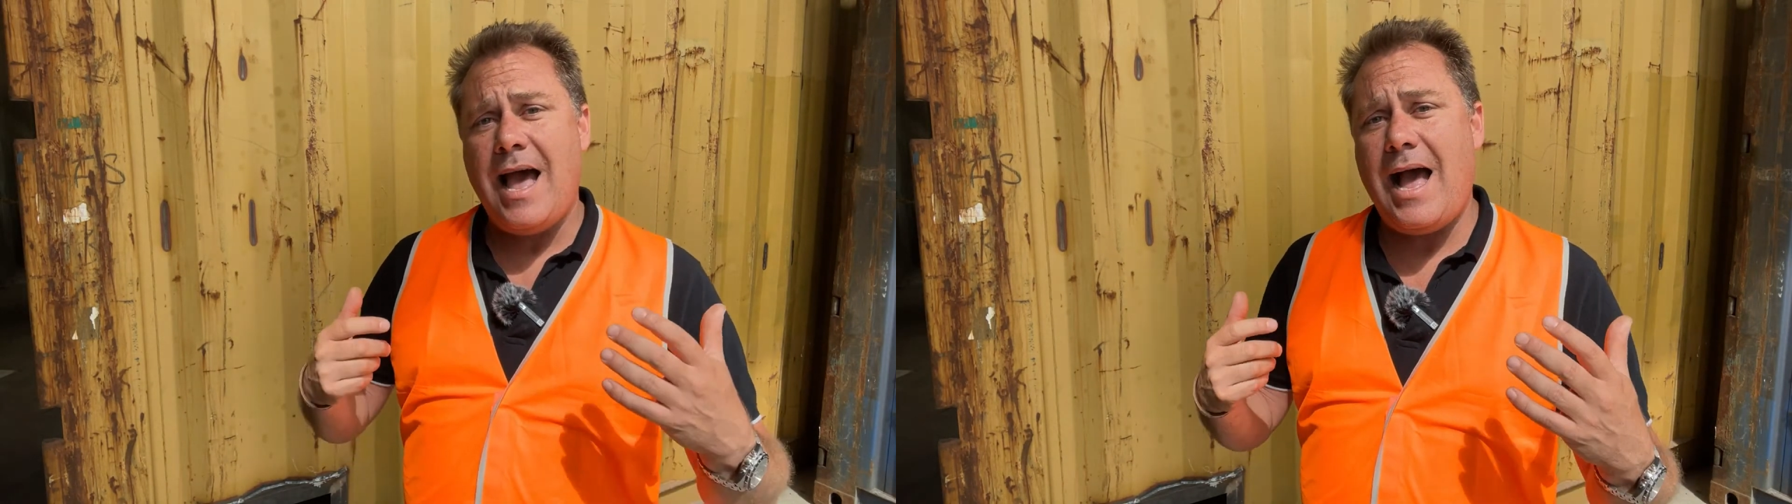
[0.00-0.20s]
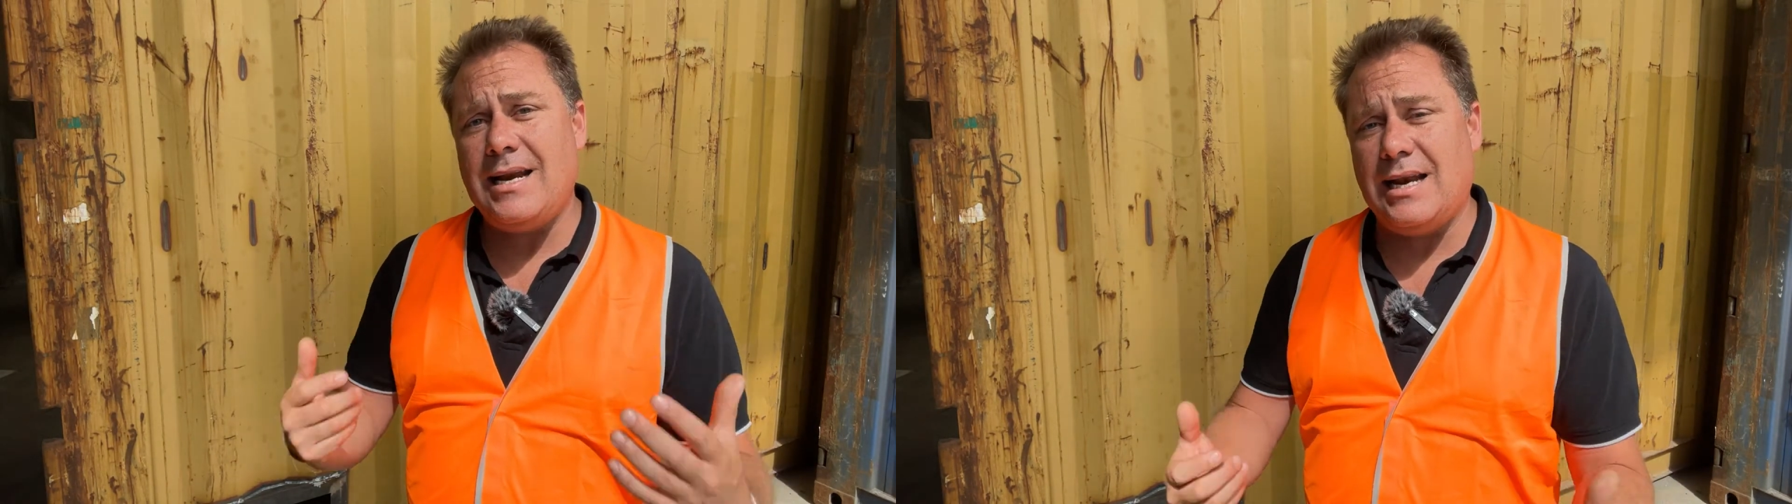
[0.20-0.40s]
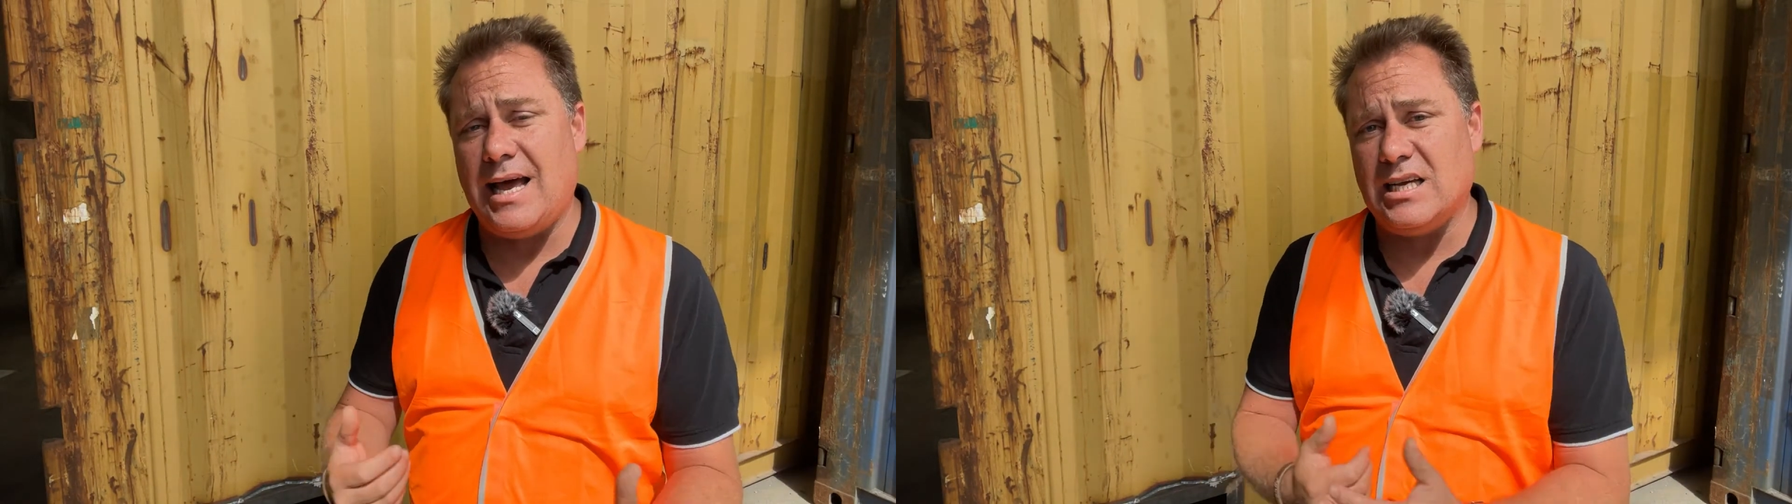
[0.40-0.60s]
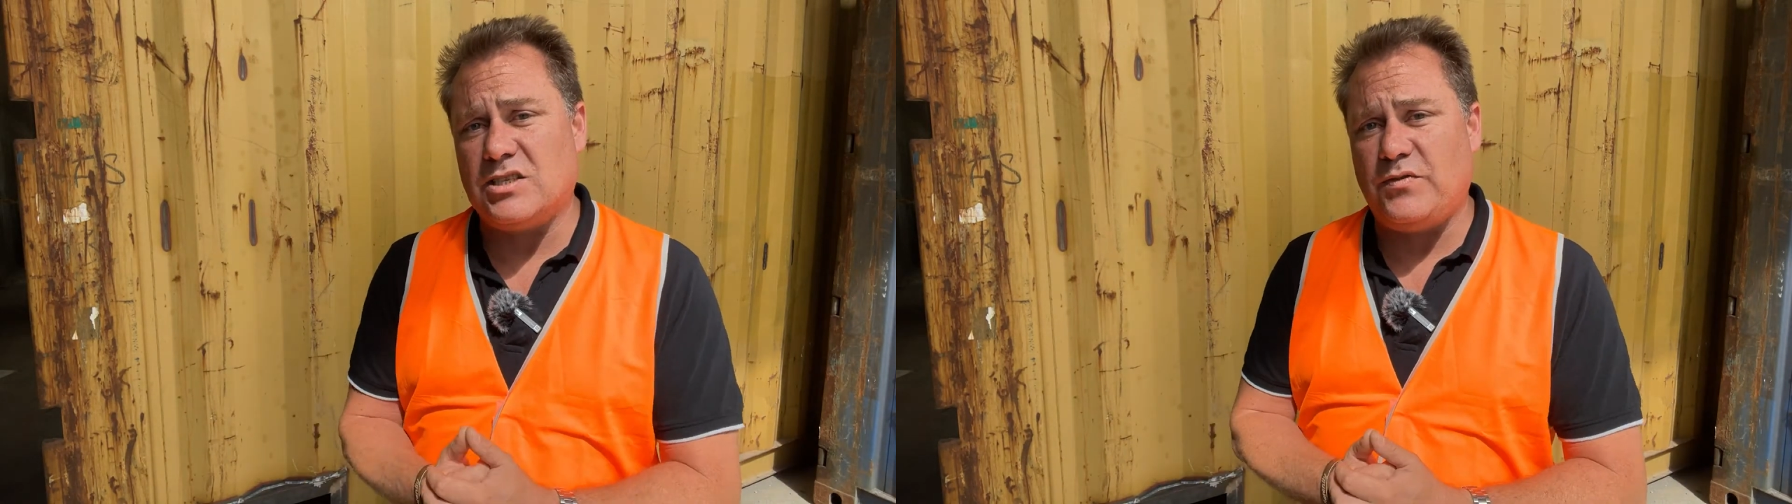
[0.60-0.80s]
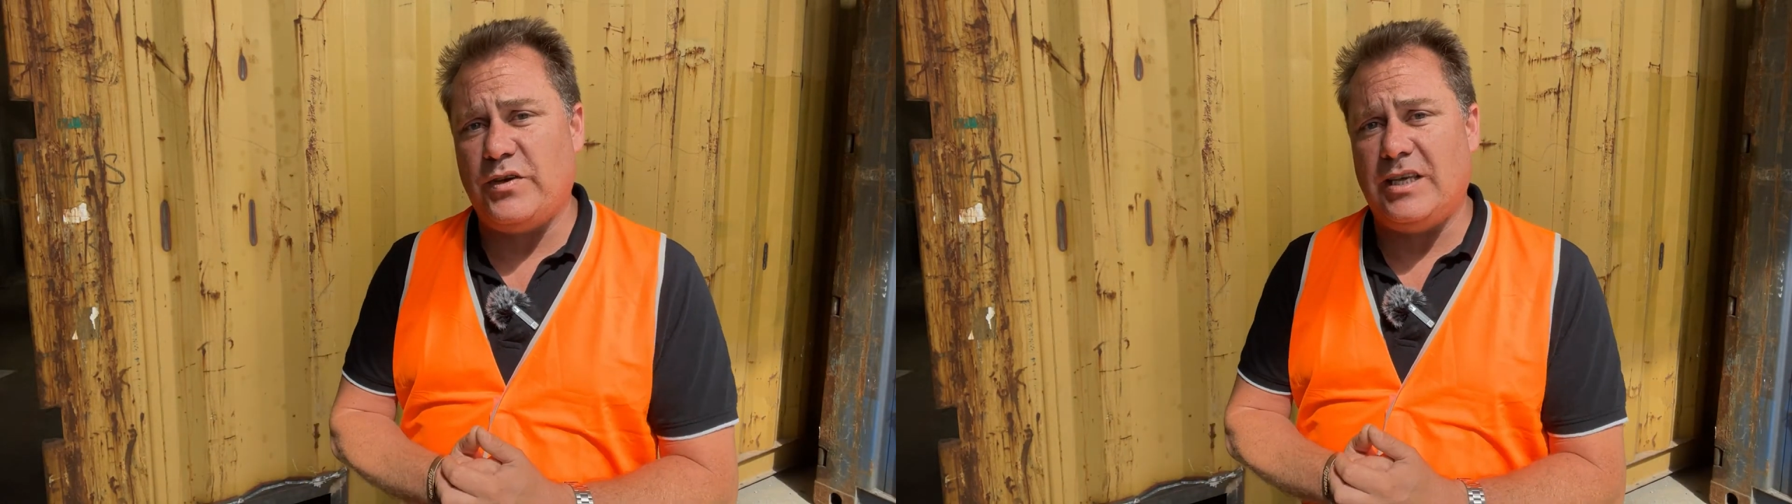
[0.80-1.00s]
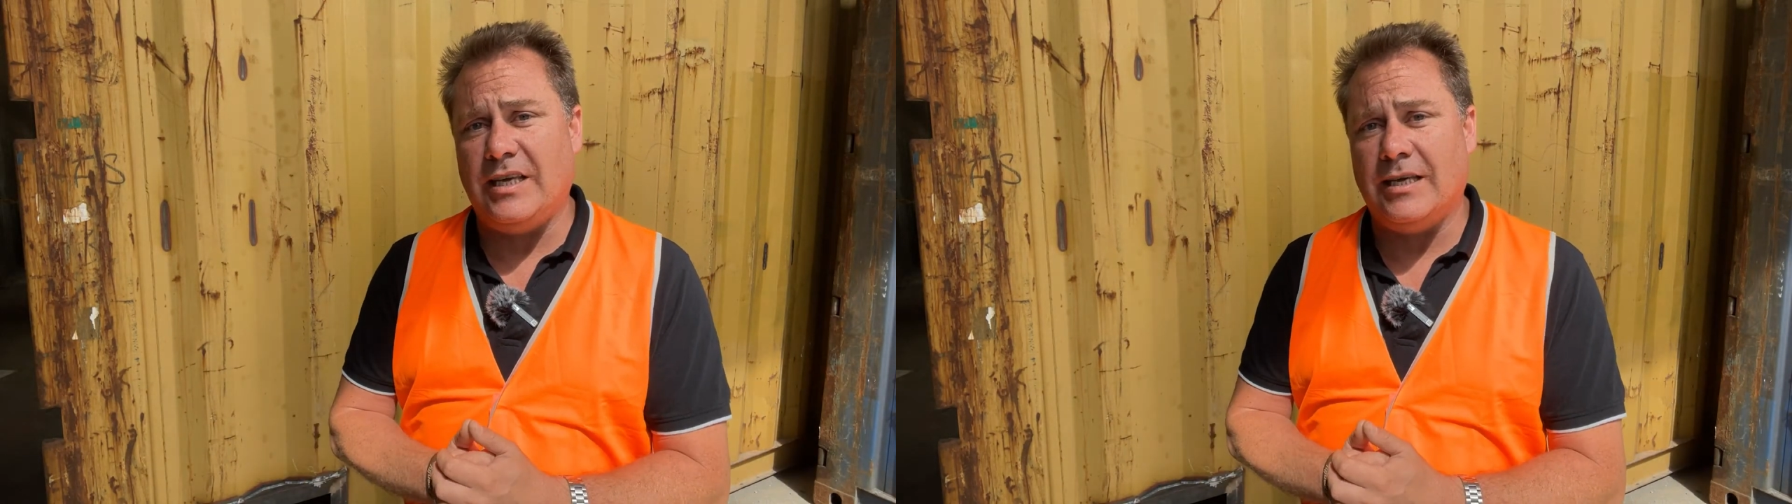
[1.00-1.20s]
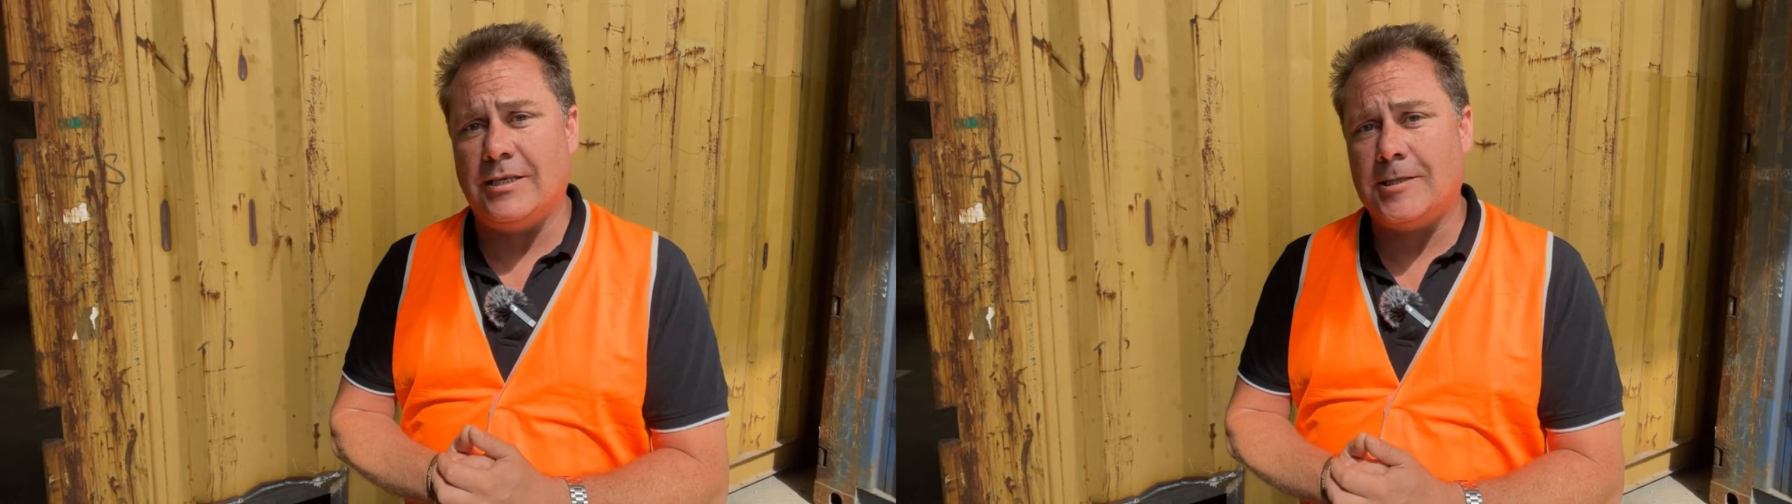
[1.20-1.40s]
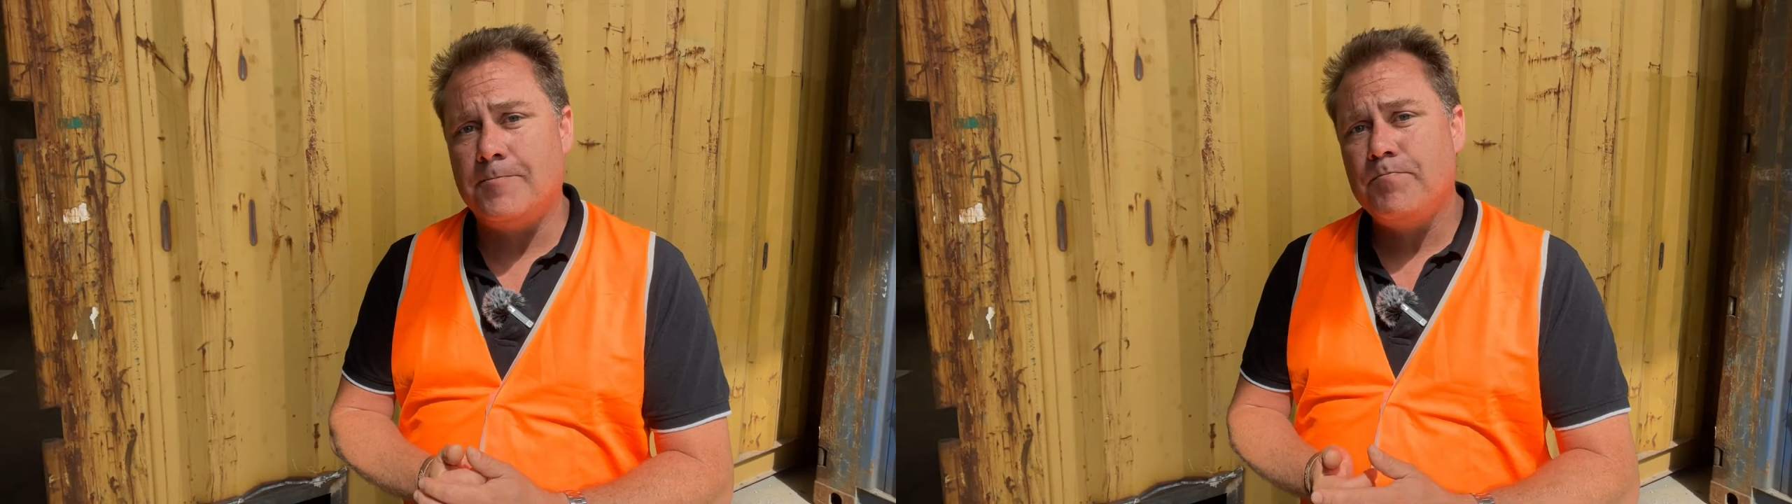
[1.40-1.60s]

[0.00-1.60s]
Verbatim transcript: and last for years.